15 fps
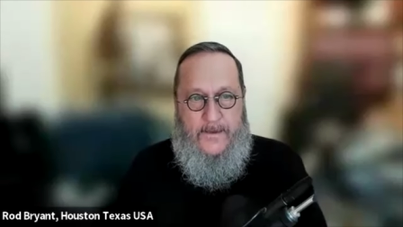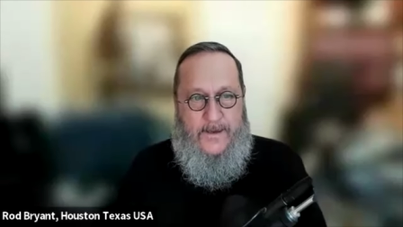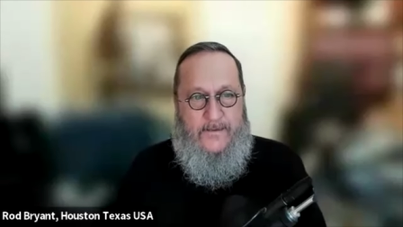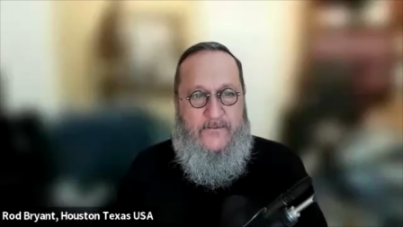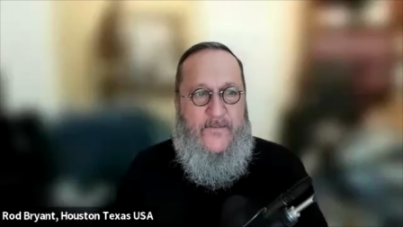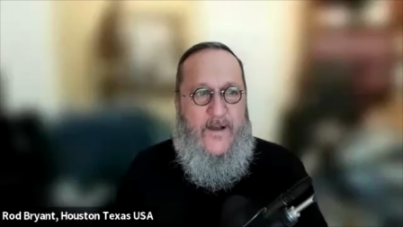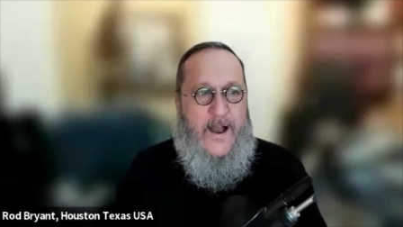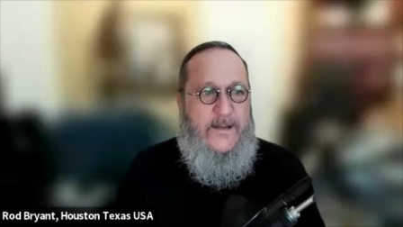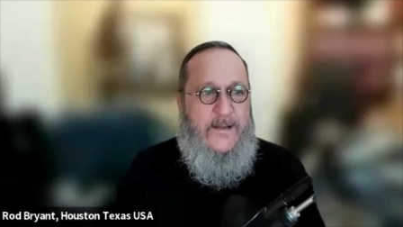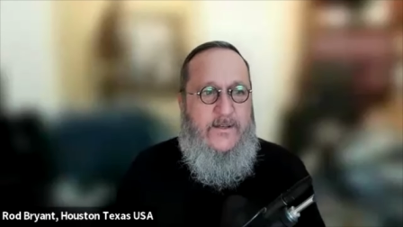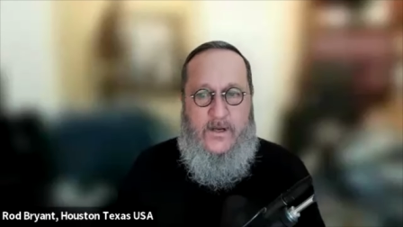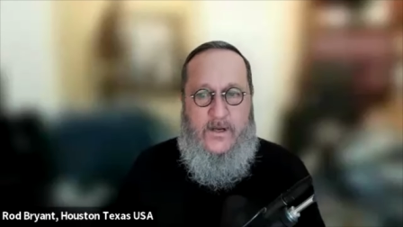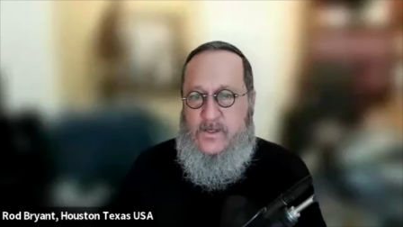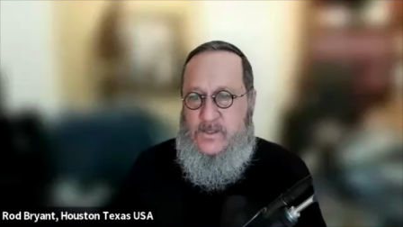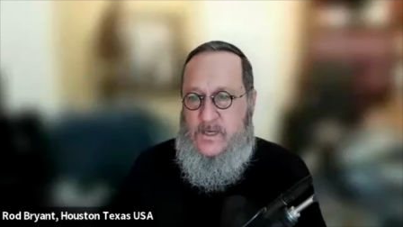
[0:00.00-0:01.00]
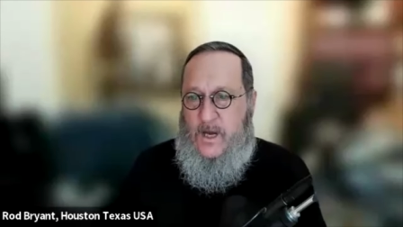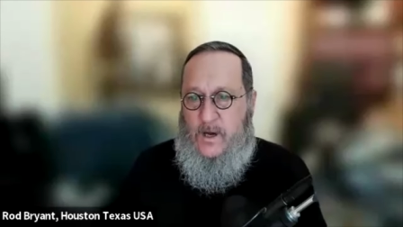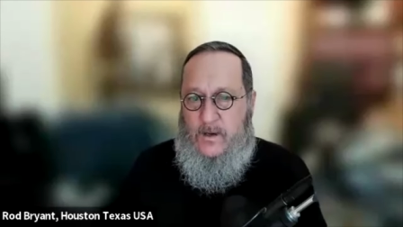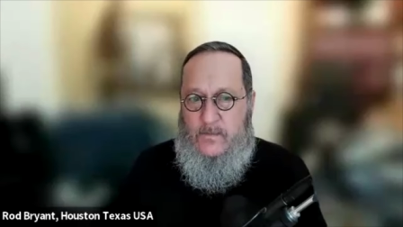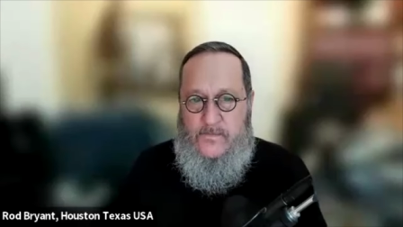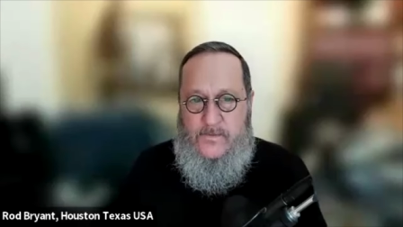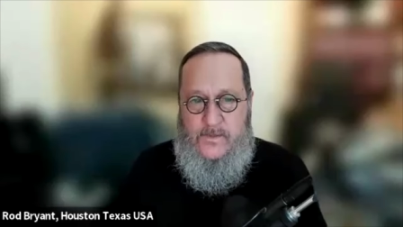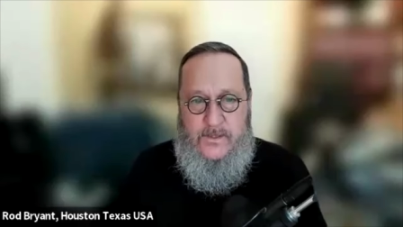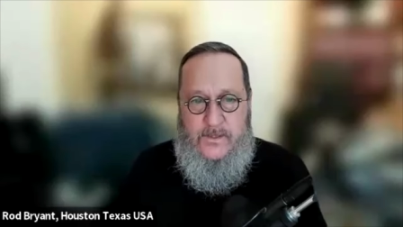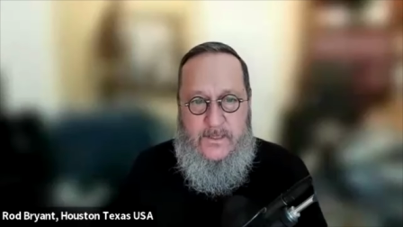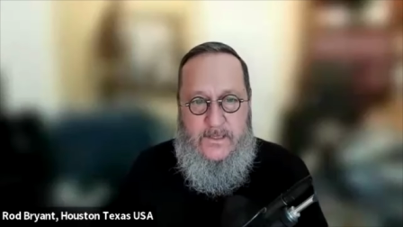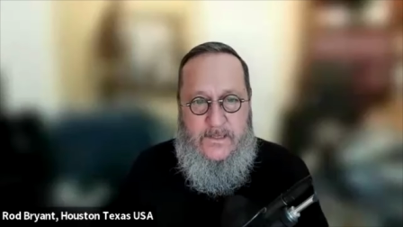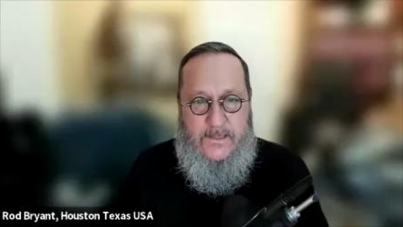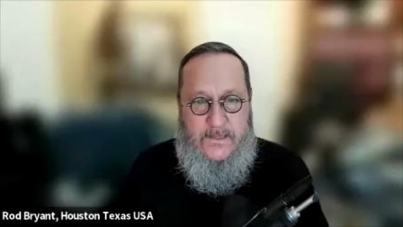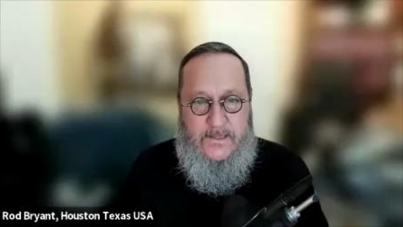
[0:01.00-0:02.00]
and find ourselves
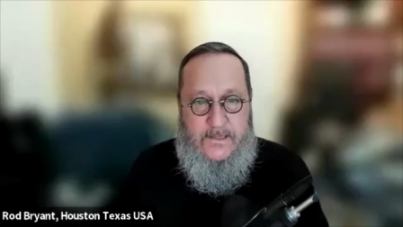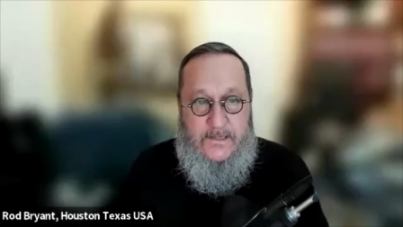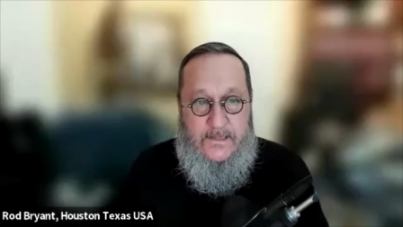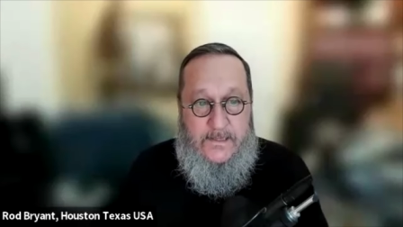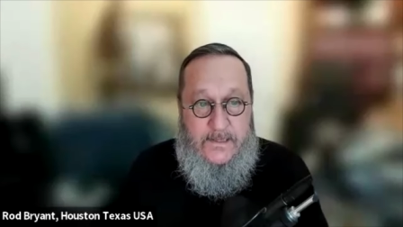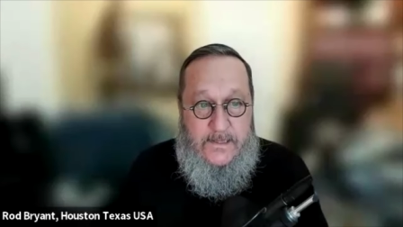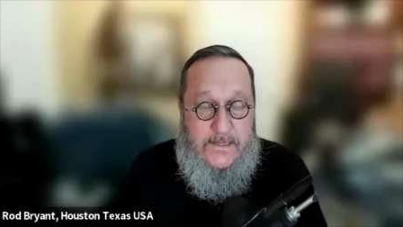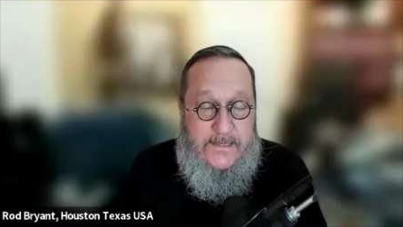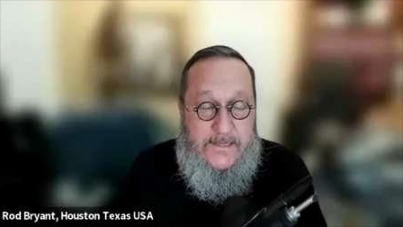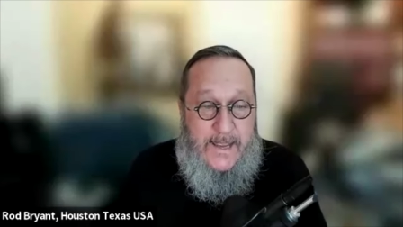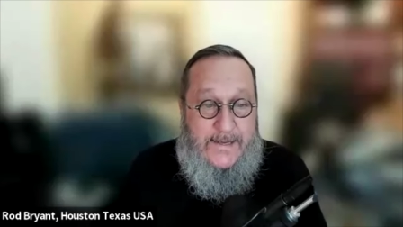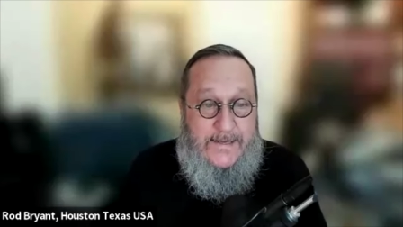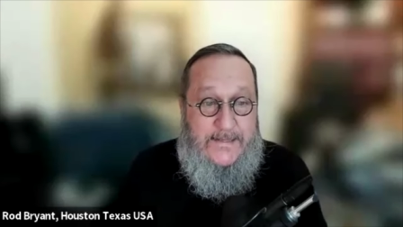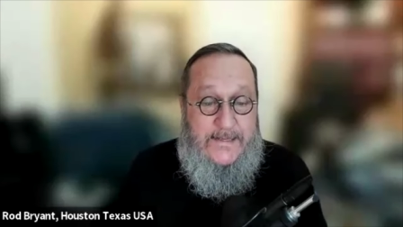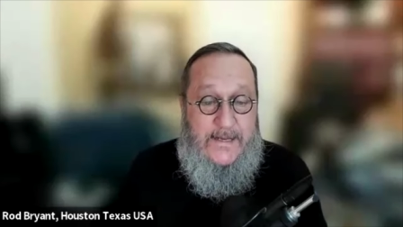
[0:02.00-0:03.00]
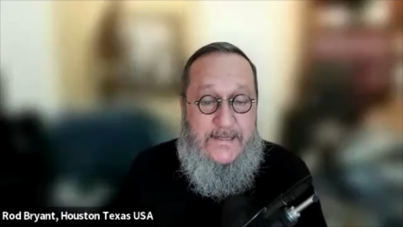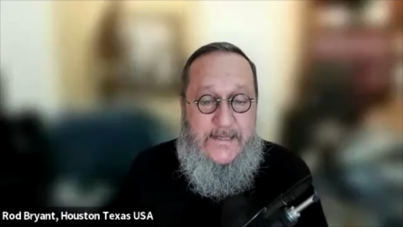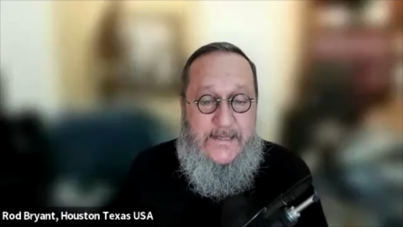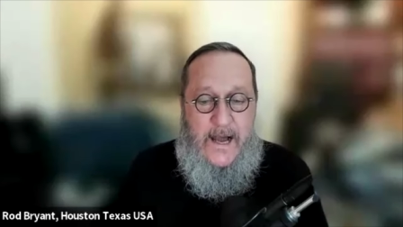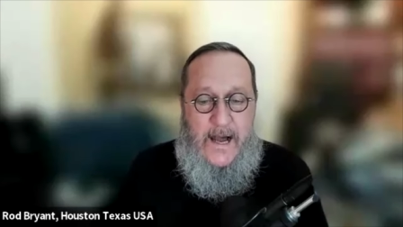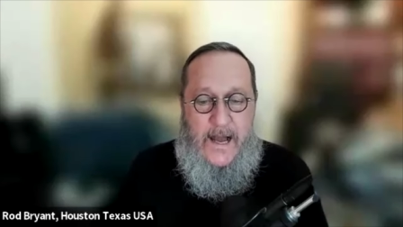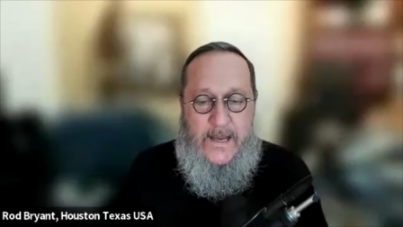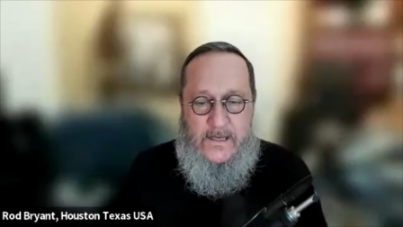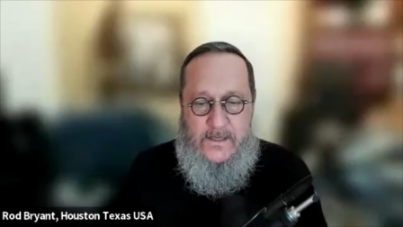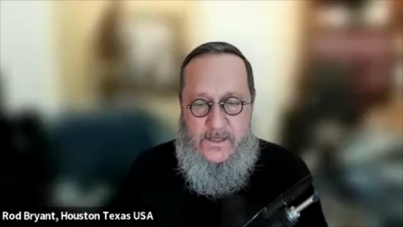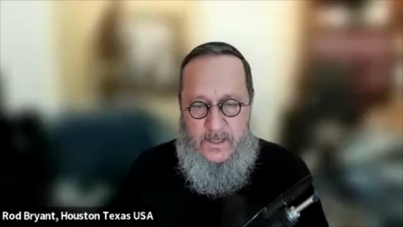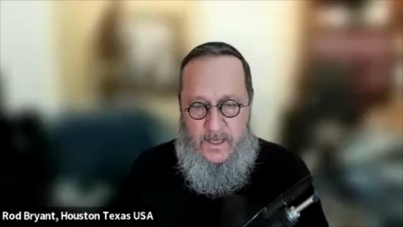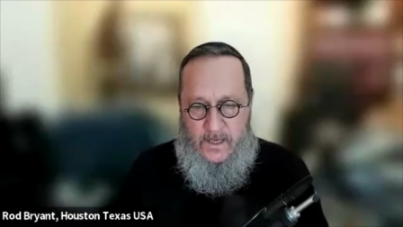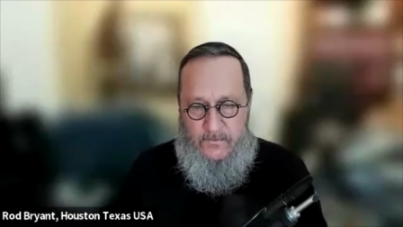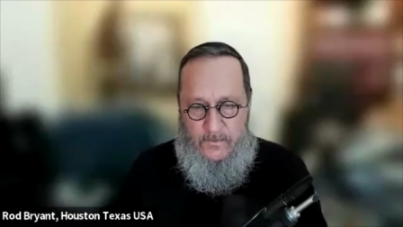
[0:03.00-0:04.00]
connecting at the highest
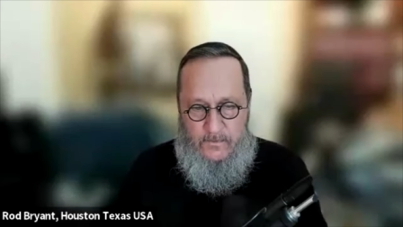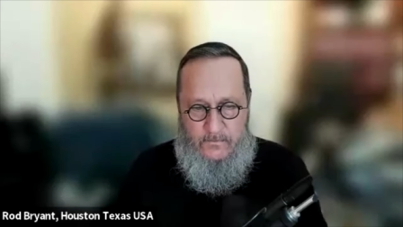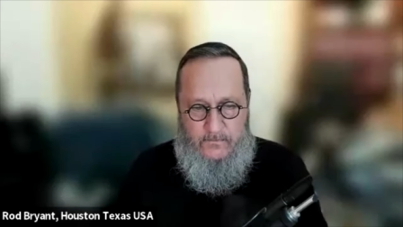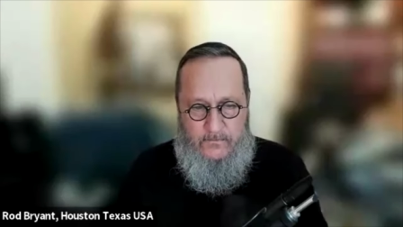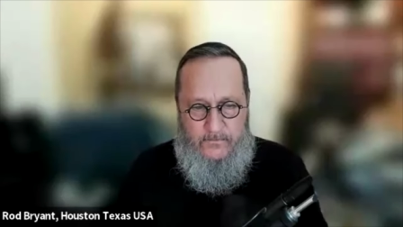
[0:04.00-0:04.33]
level.